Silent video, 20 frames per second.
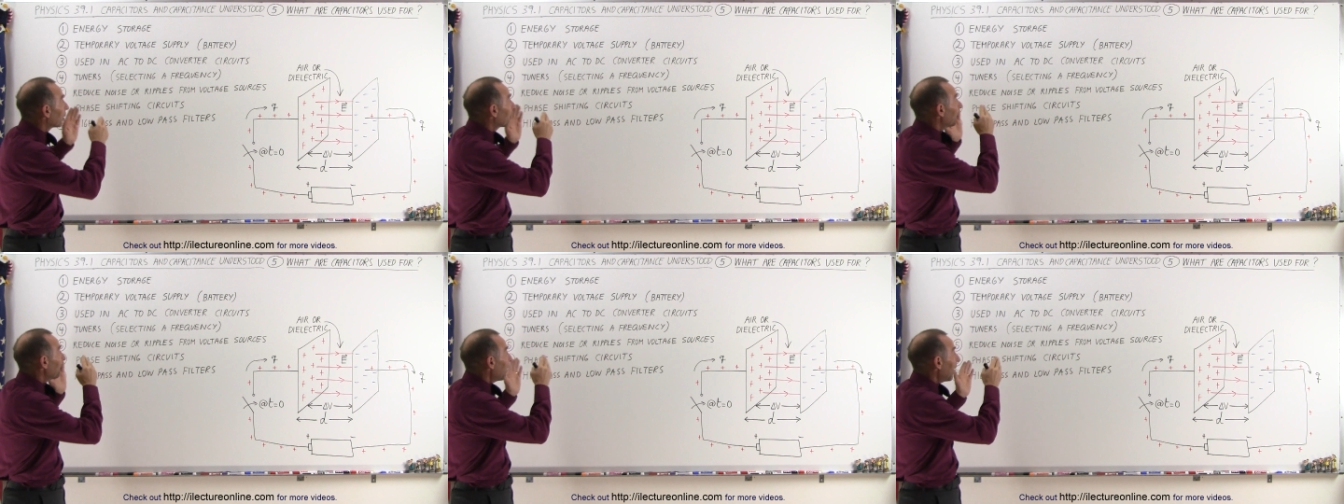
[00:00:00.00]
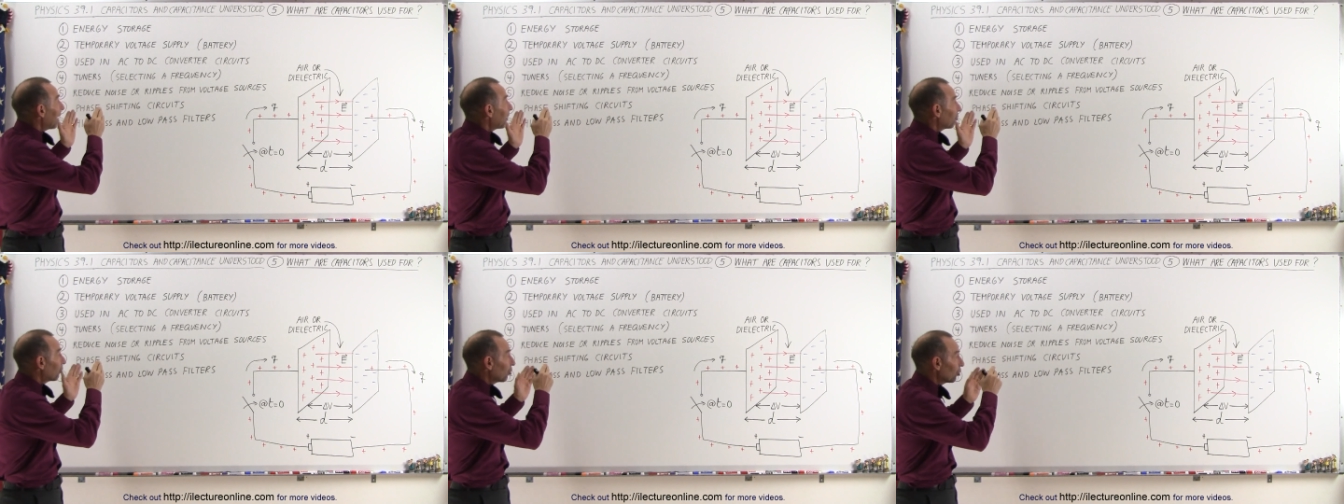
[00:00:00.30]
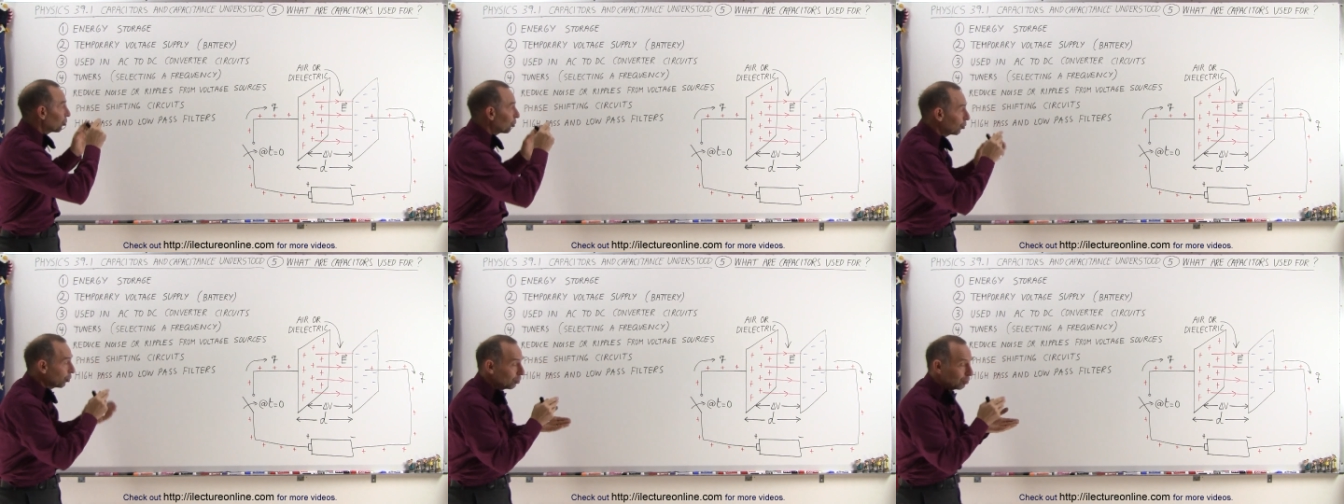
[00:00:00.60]
A
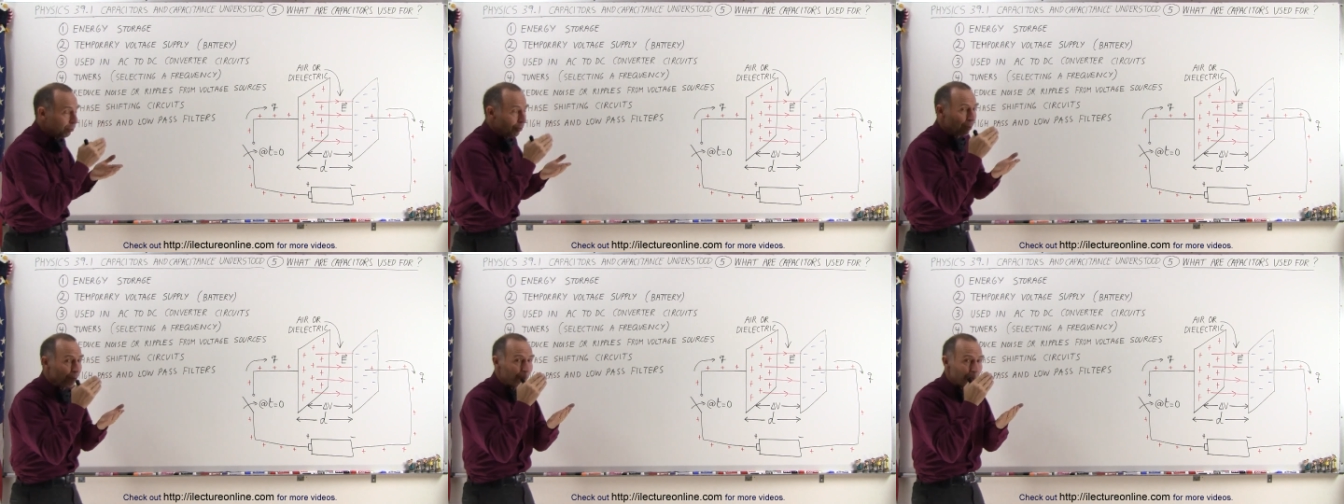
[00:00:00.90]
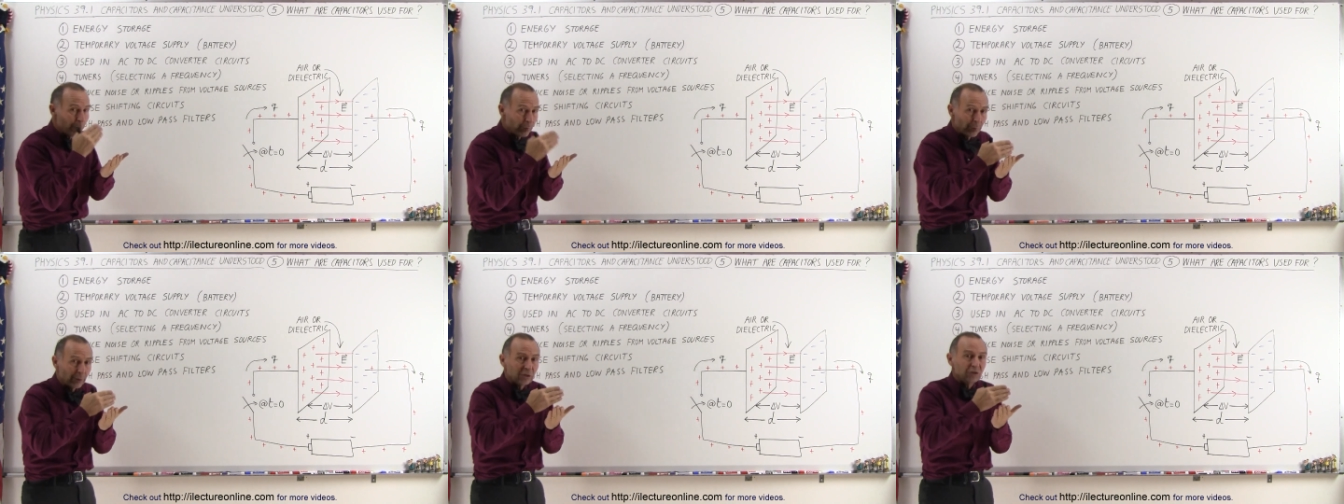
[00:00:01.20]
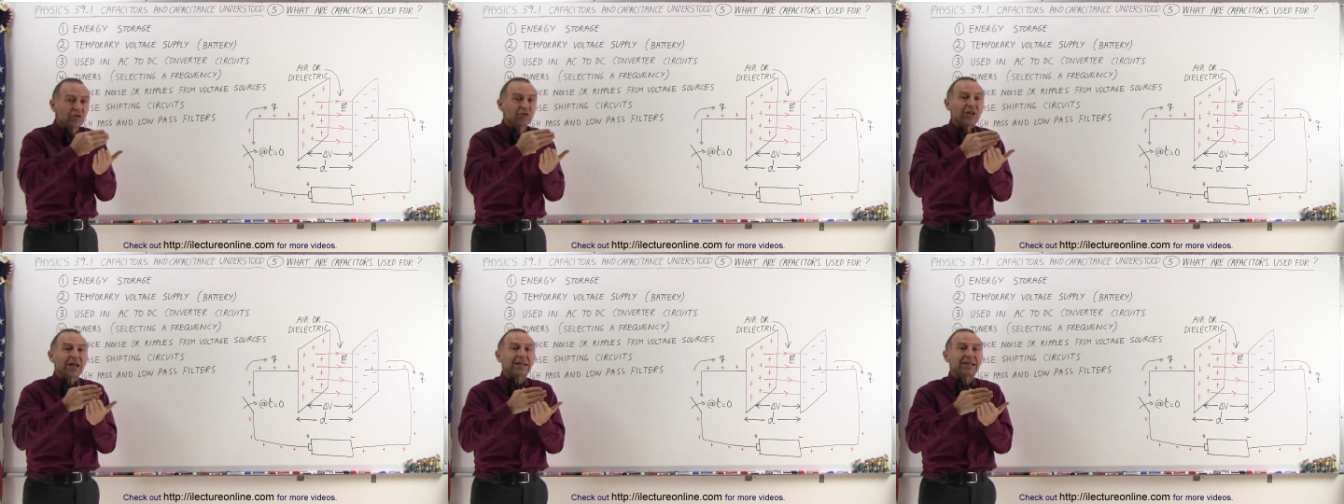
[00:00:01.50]
capacitor could
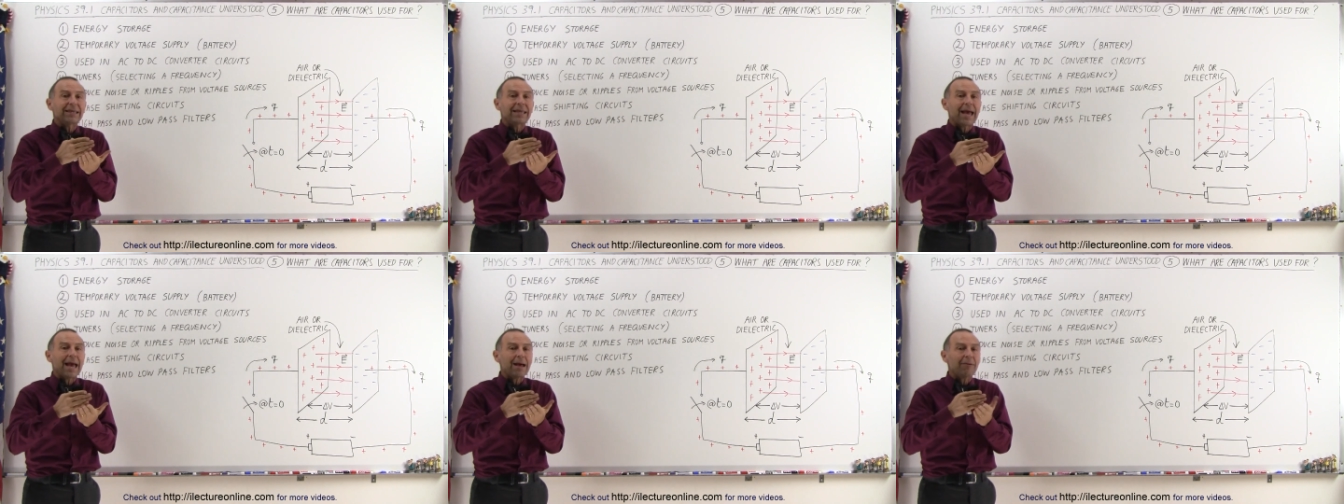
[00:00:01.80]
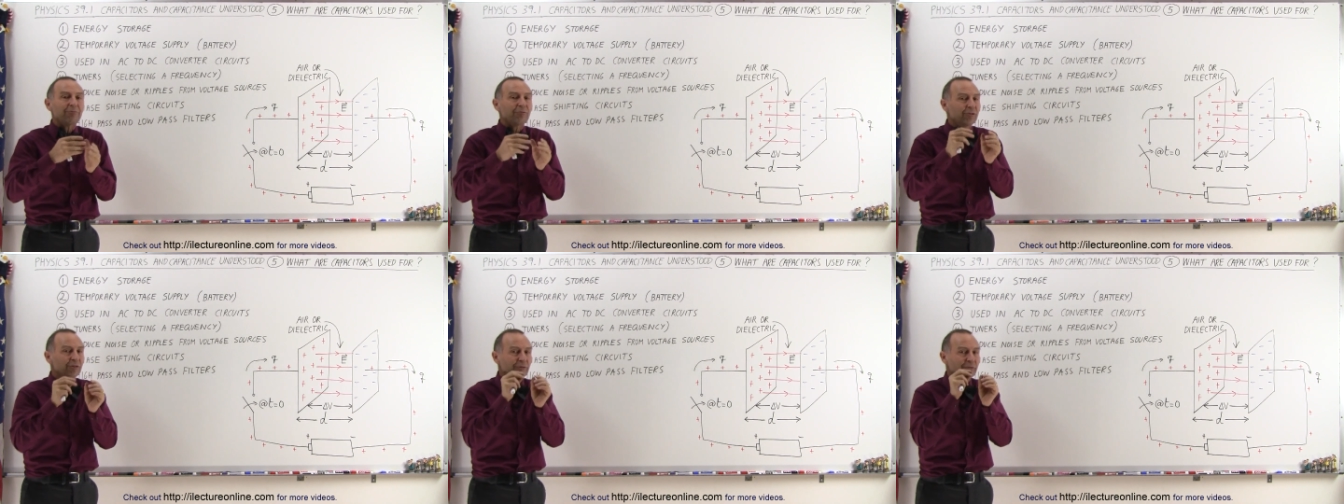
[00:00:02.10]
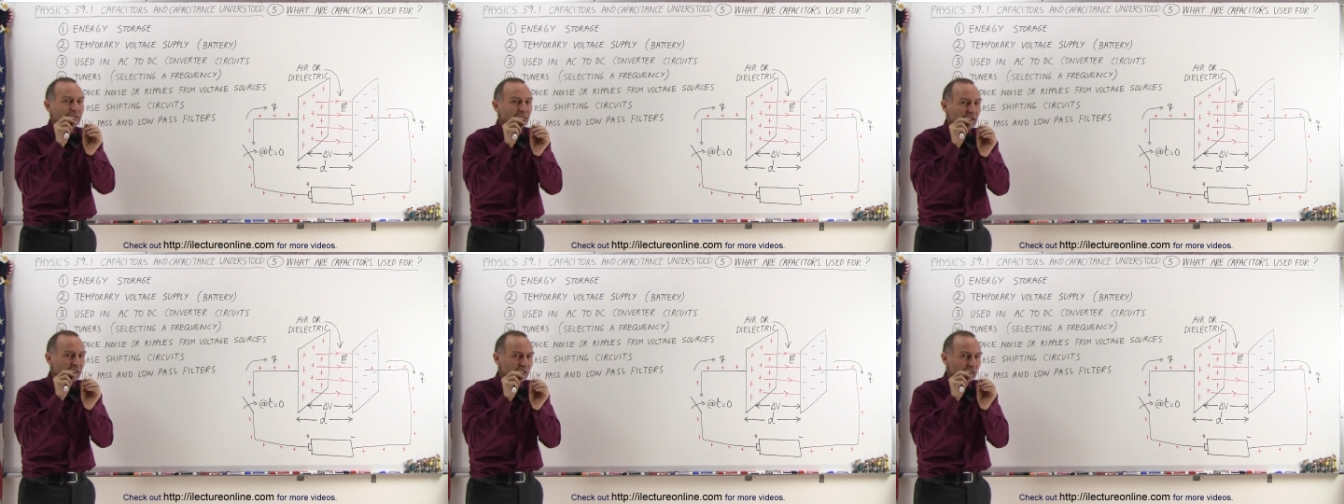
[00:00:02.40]
bridge that gap for a
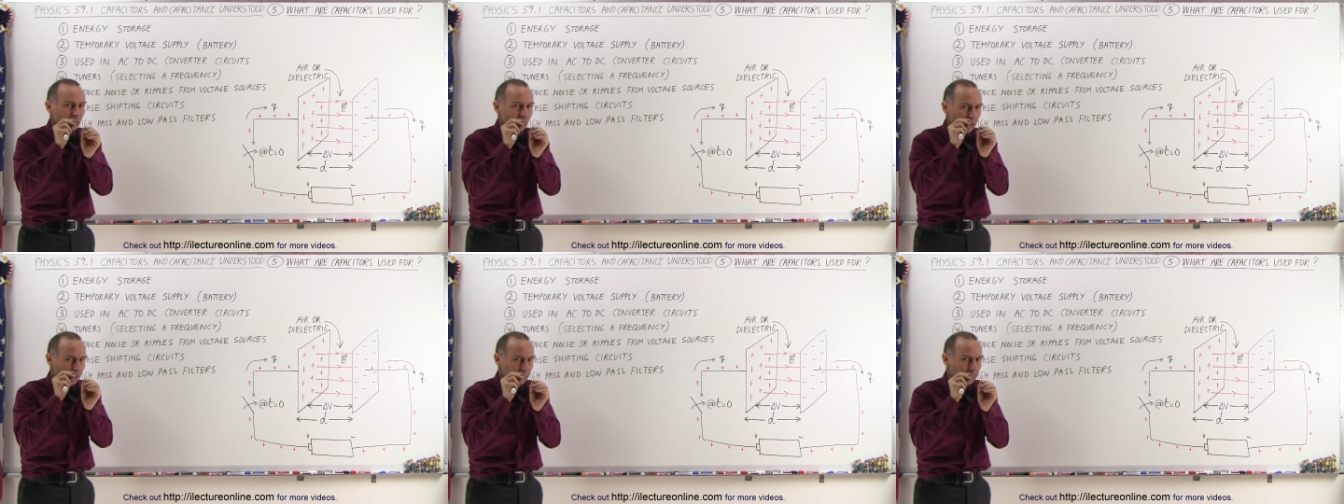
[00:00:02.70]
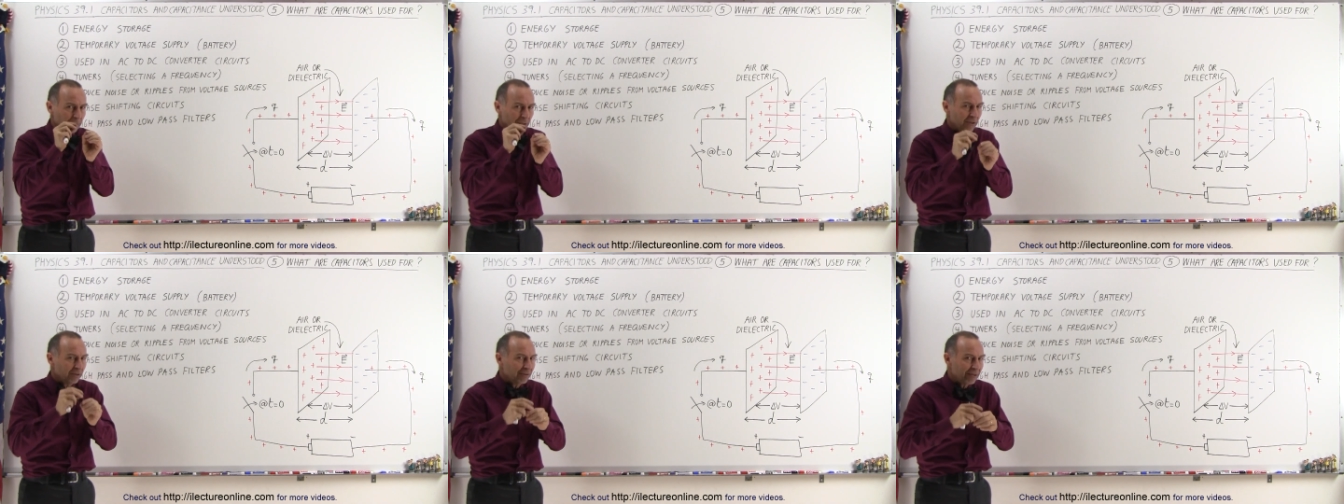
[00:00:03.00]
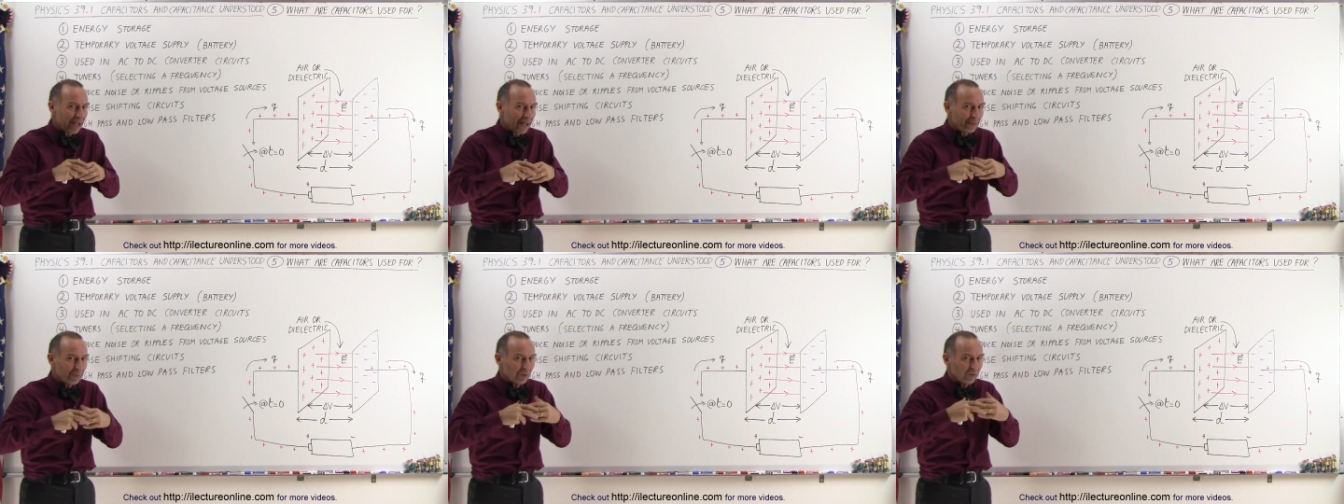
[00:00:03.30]
very short period of
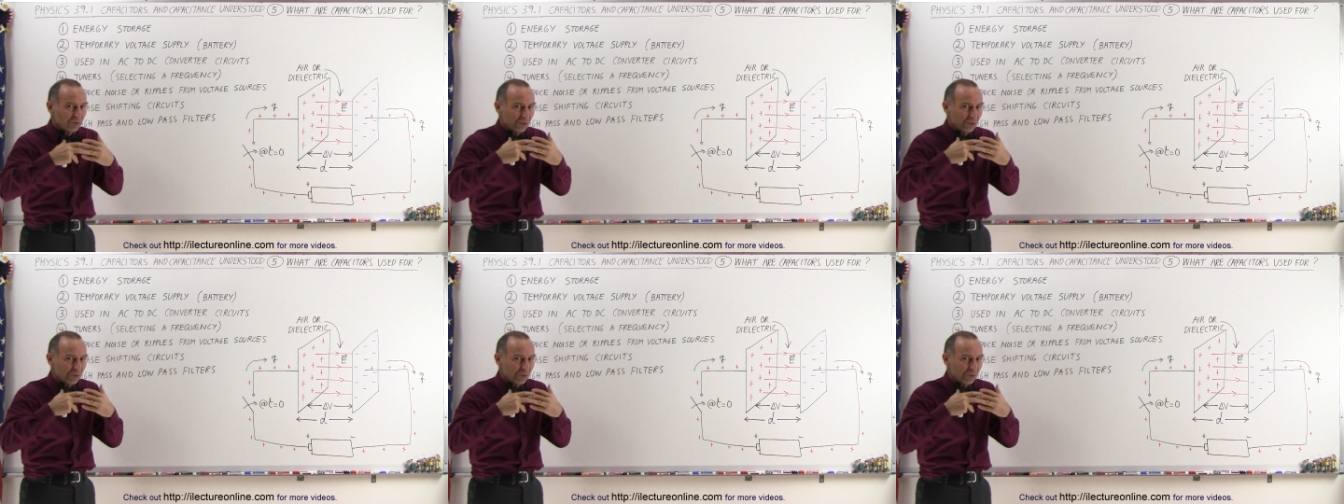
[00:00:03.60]
time,